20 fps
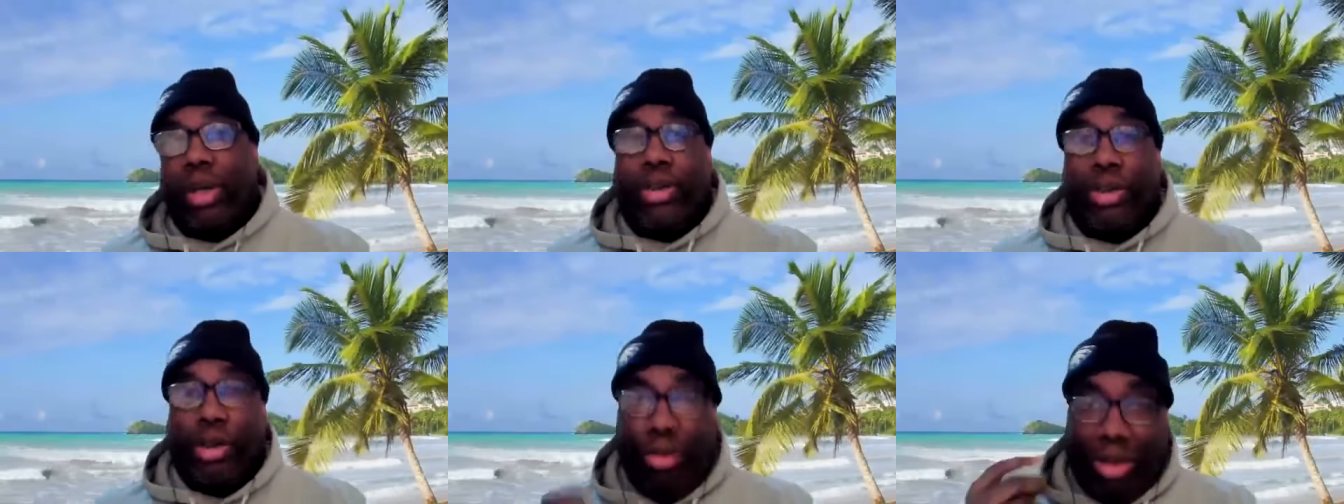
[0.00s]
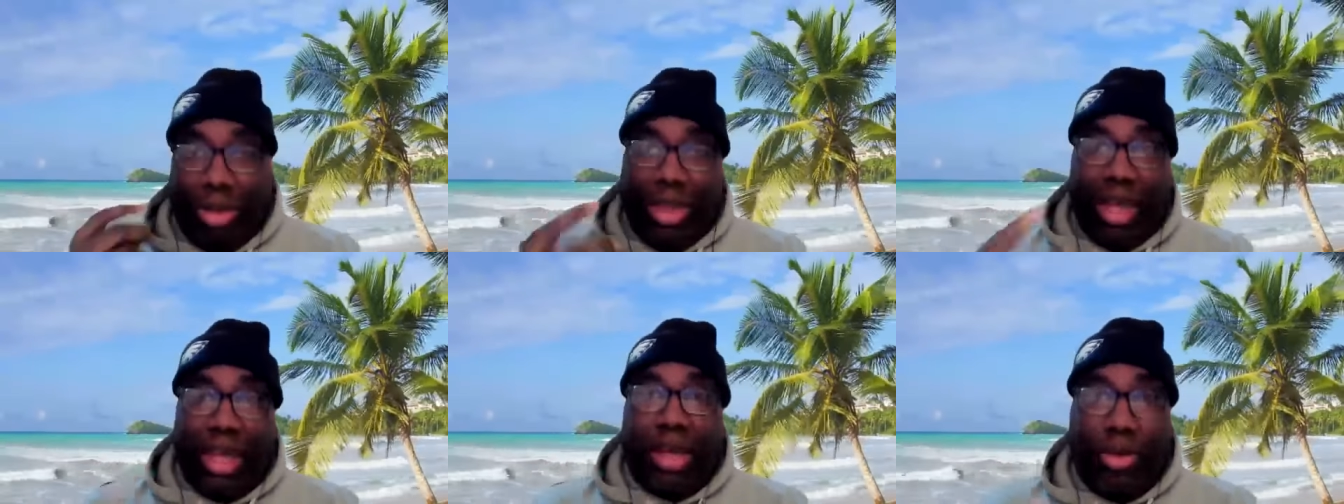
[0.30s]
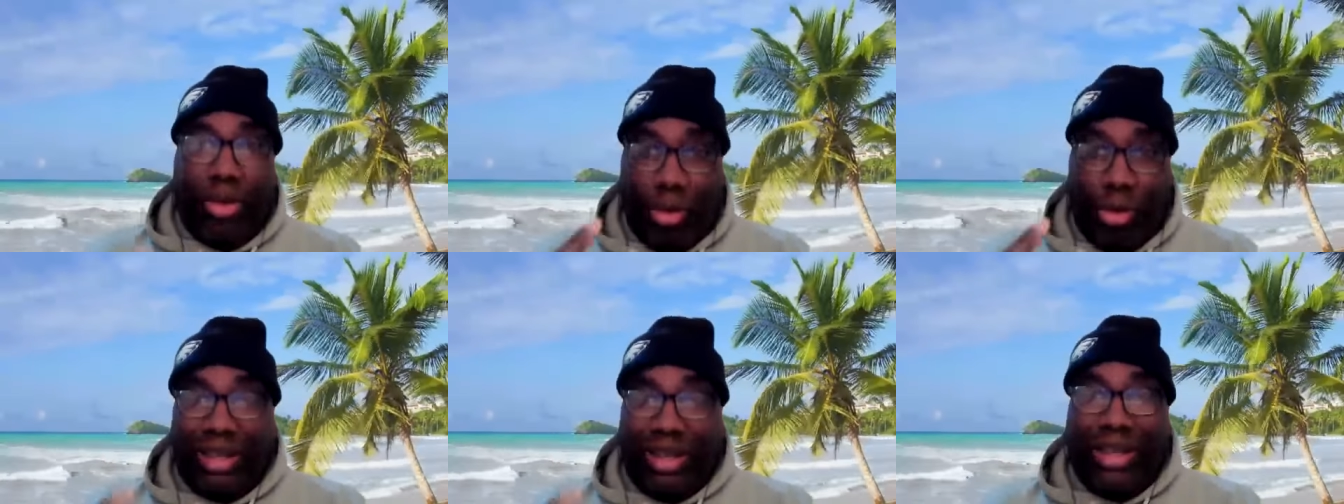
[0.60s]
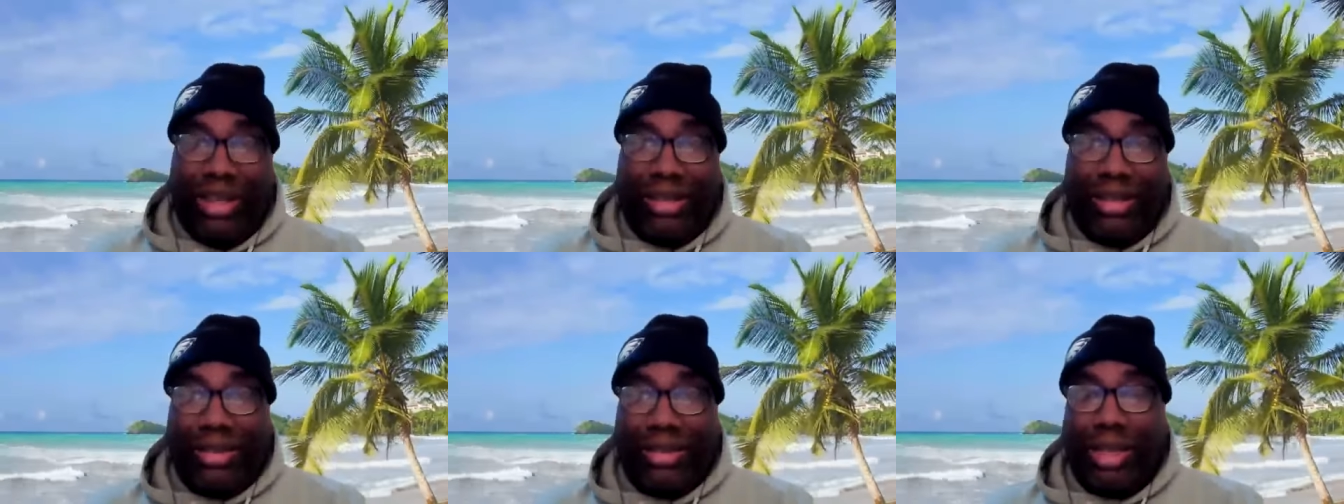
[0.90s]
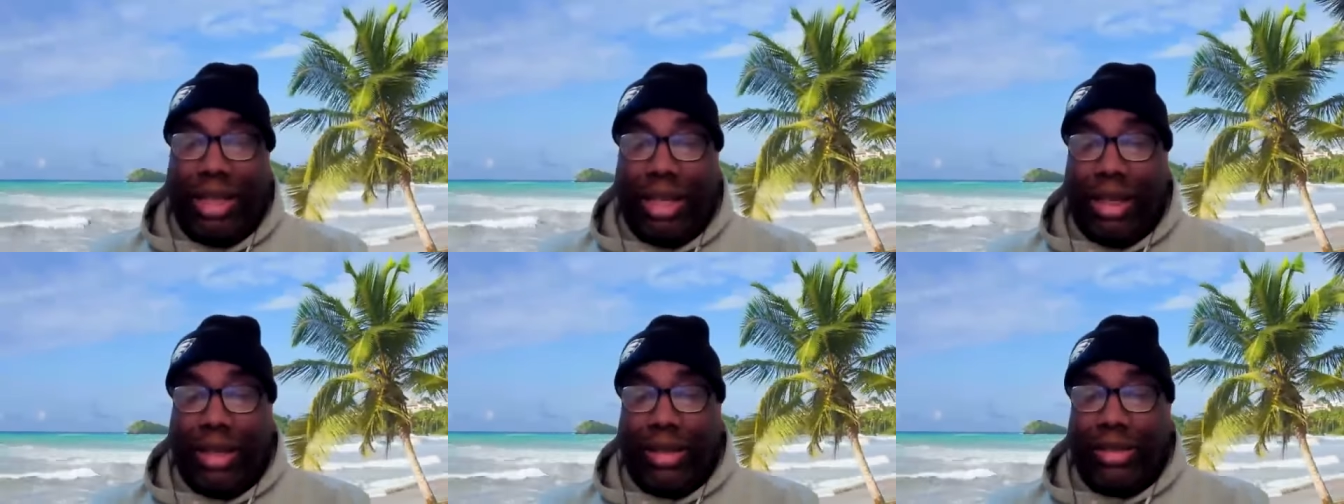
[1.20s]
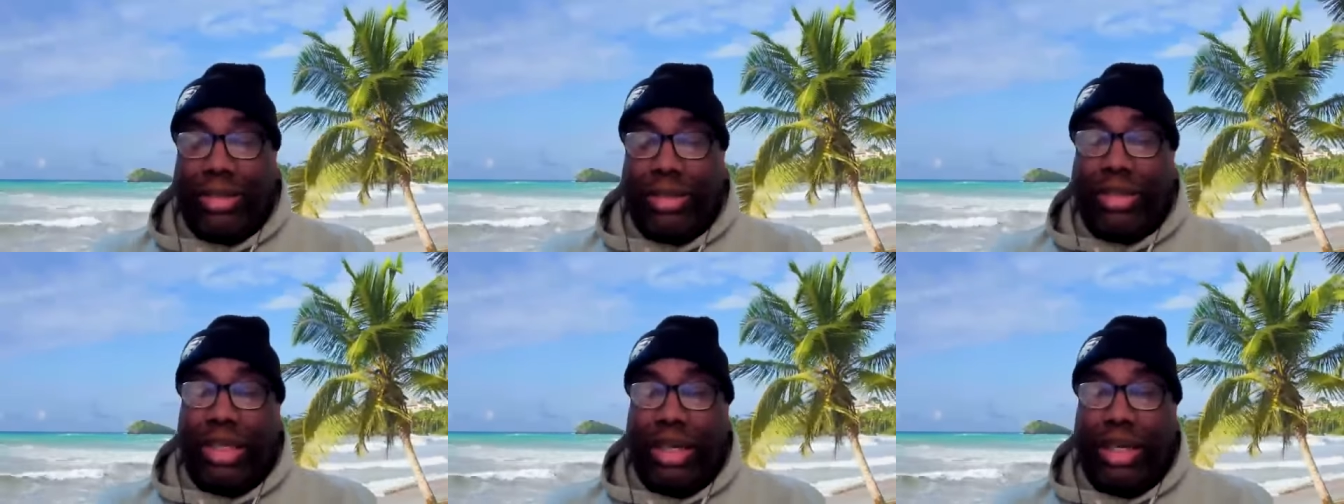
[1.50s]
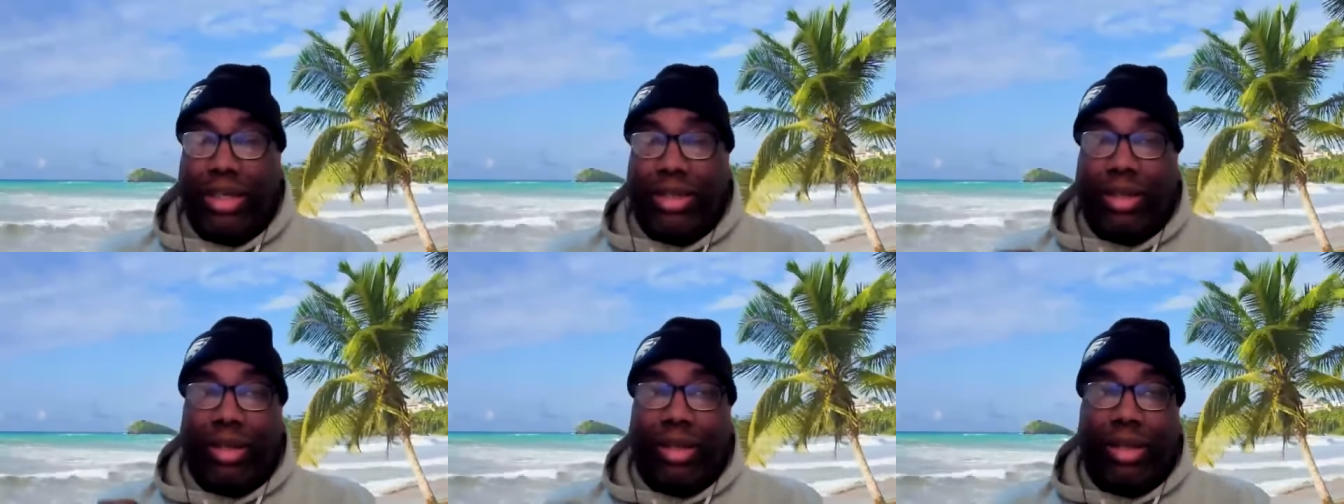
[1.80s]
You think on these things.
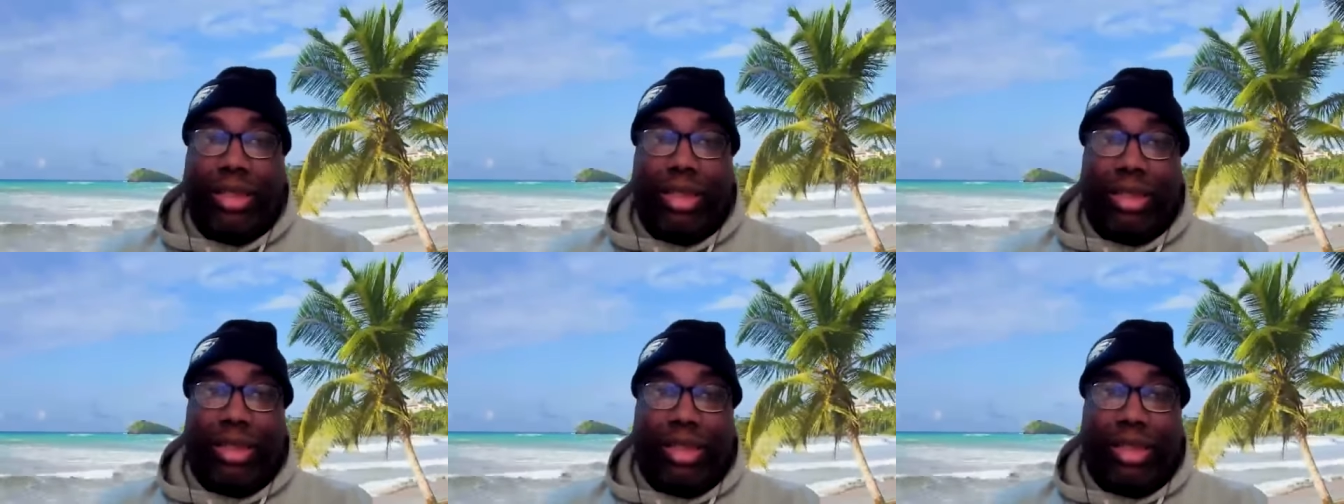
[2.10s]
These are the